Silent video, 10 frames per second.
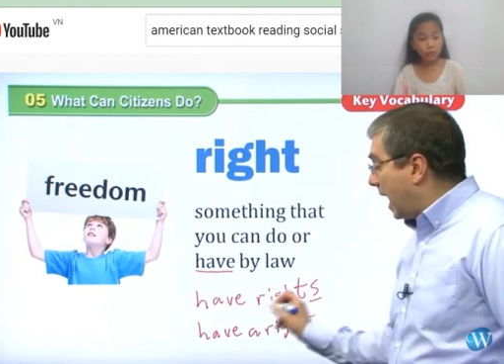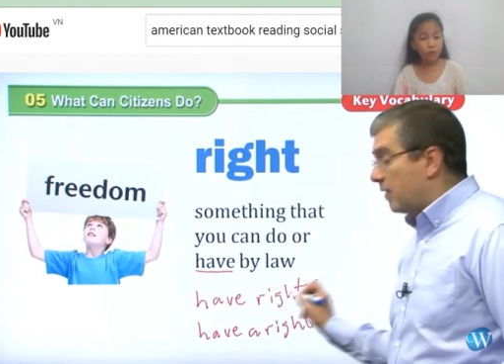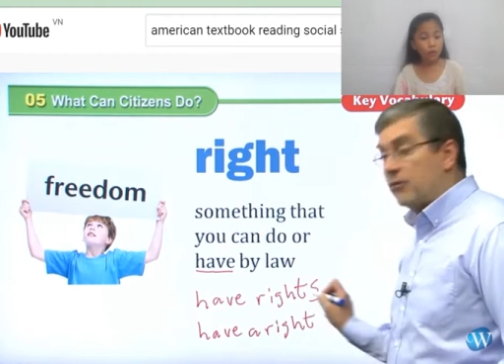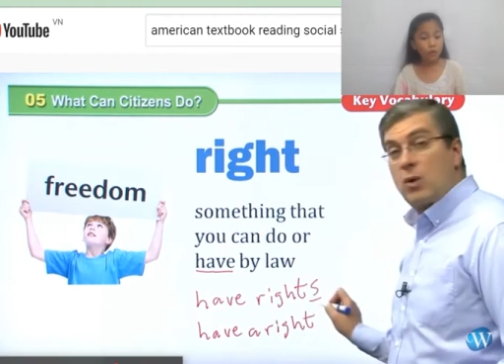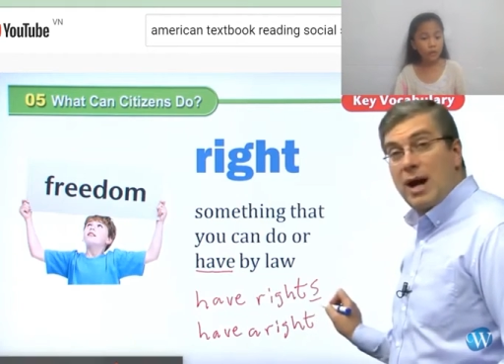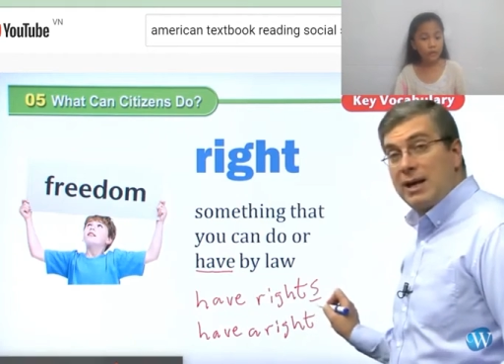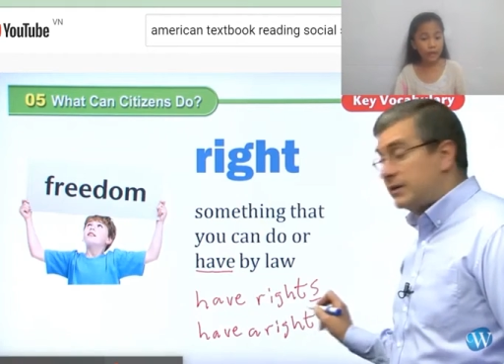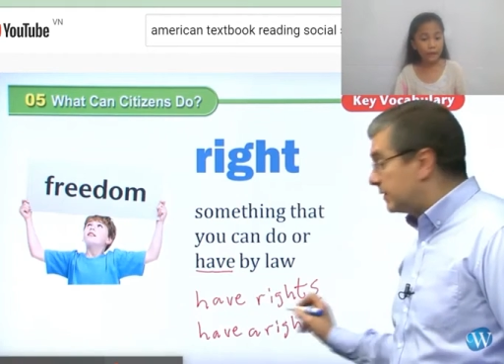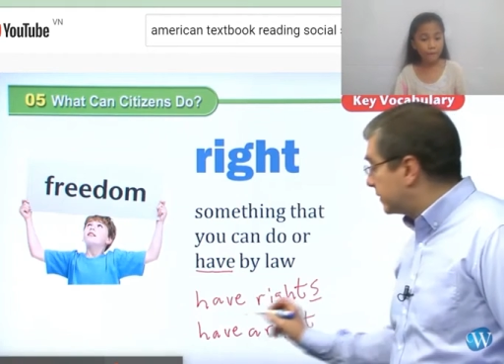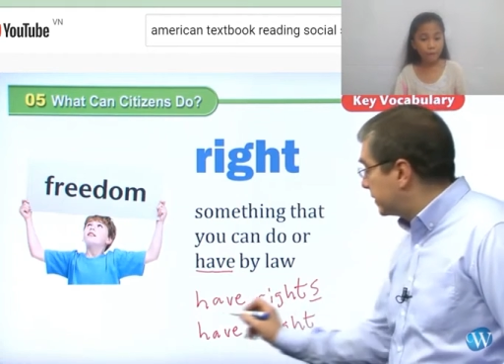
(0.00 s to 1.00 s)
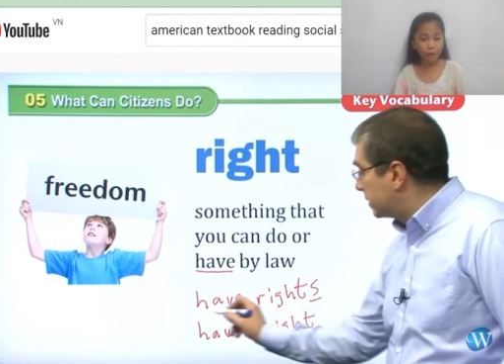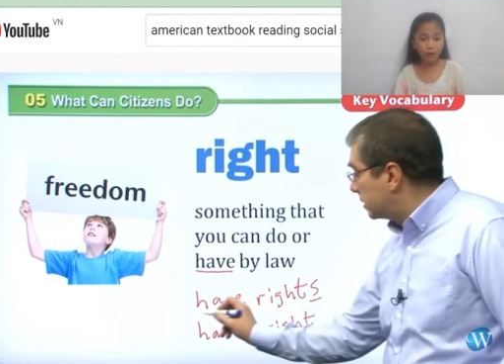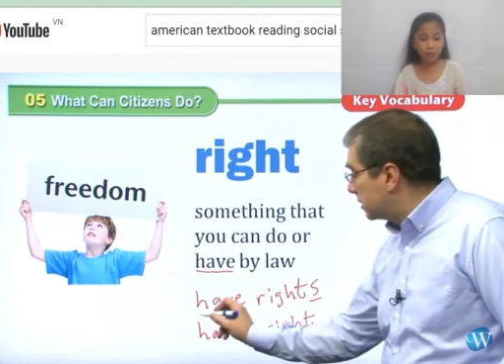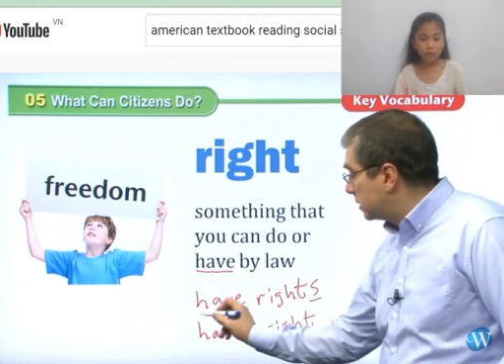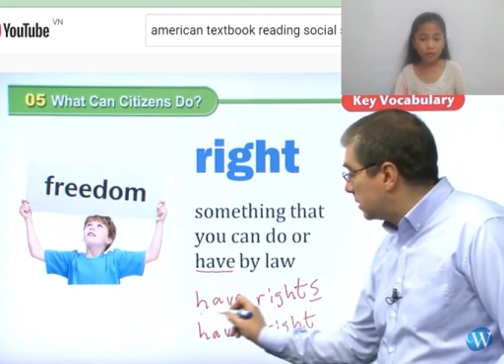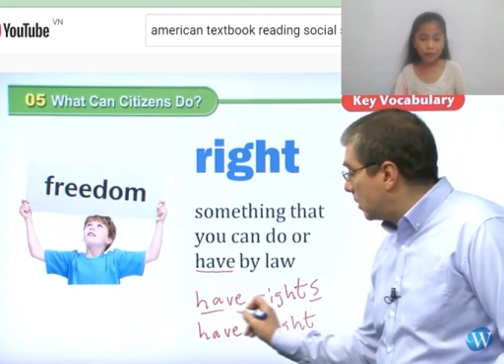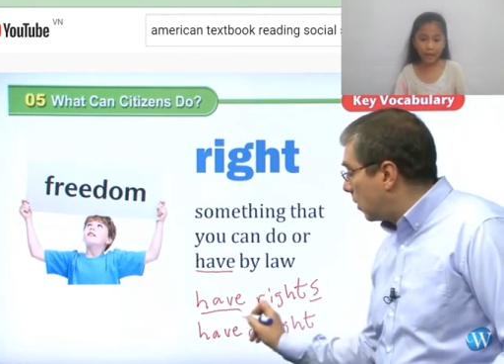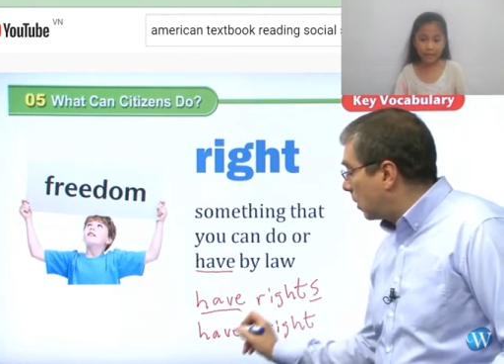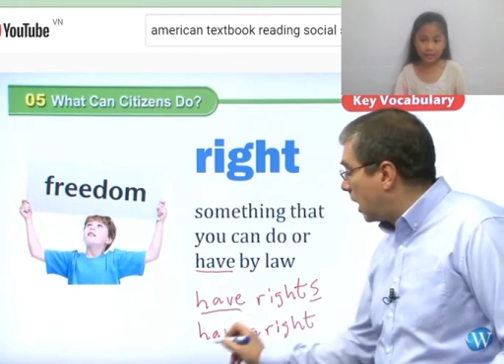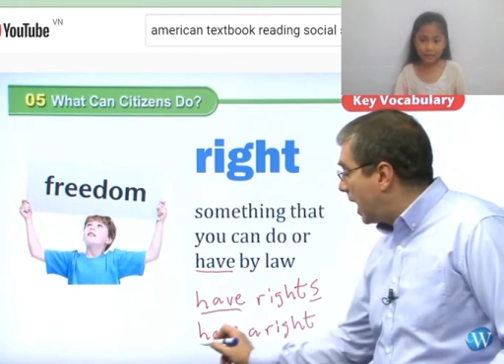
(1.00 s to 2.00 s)
You only have
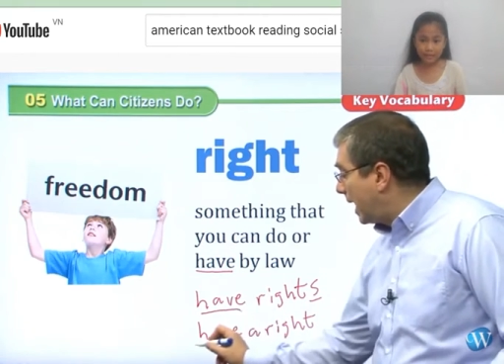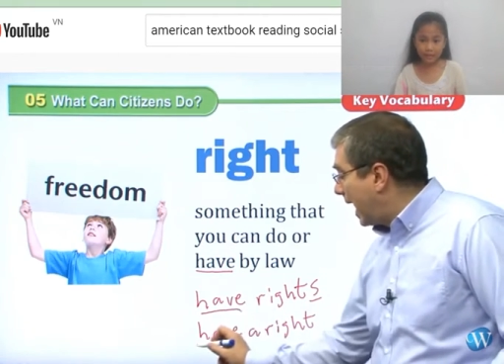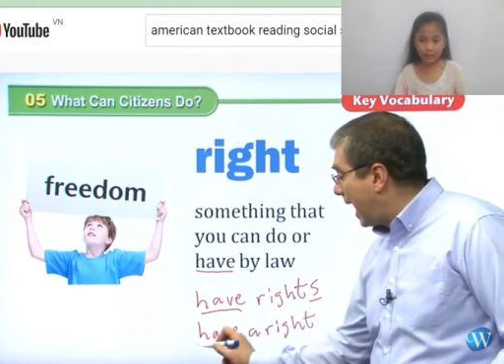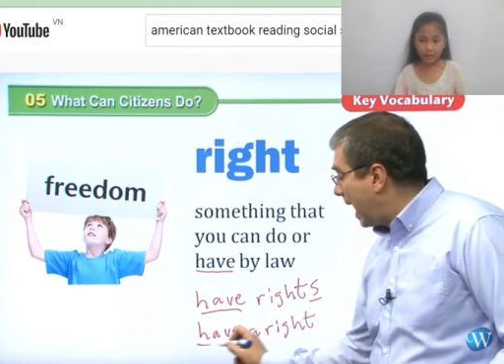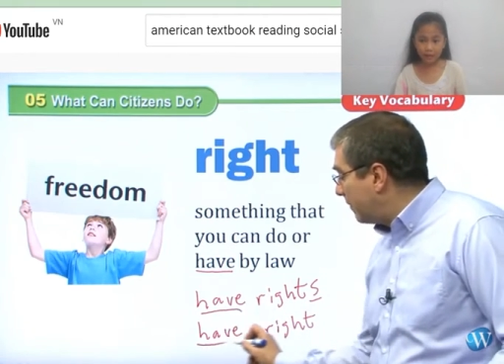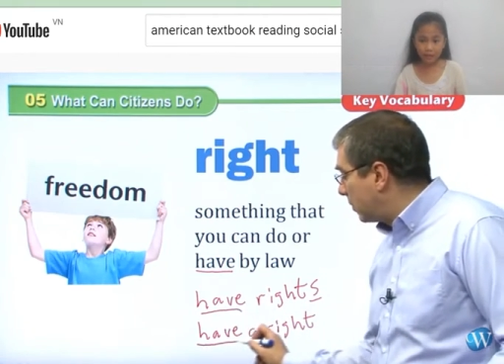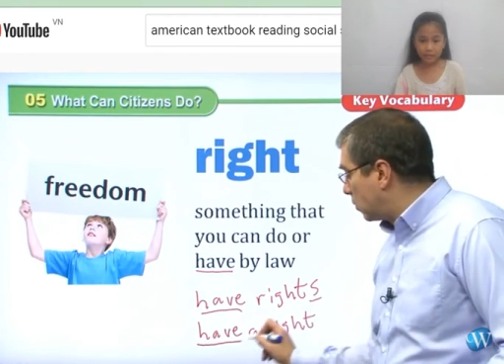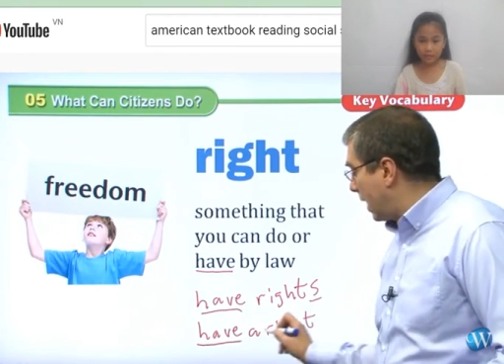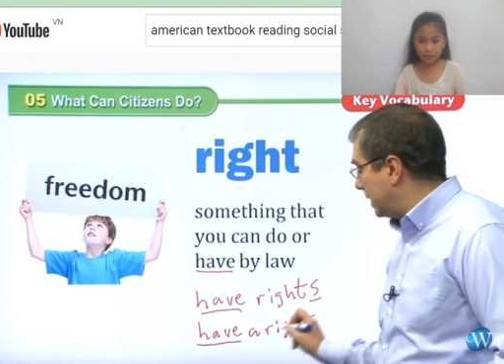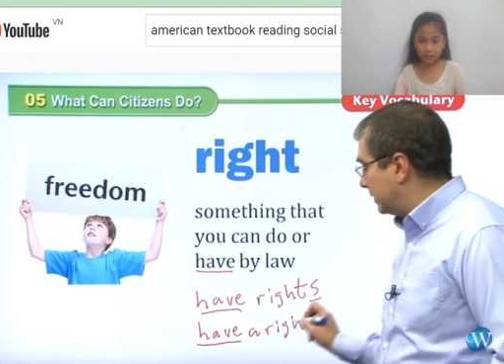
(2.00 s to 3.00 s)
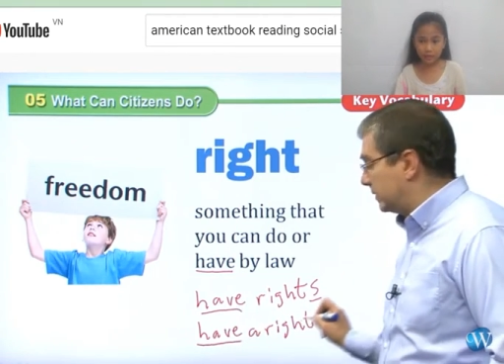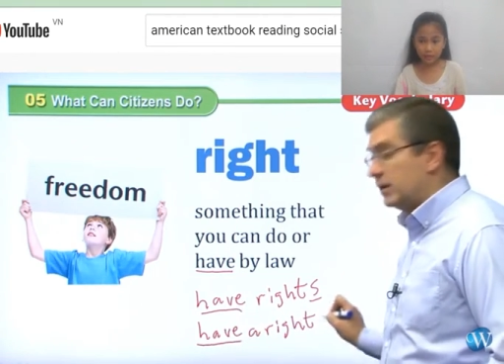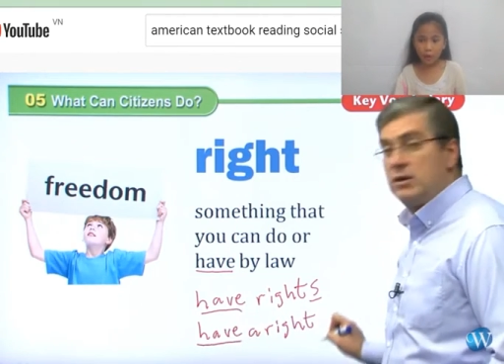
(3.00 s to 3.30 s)
one right, right?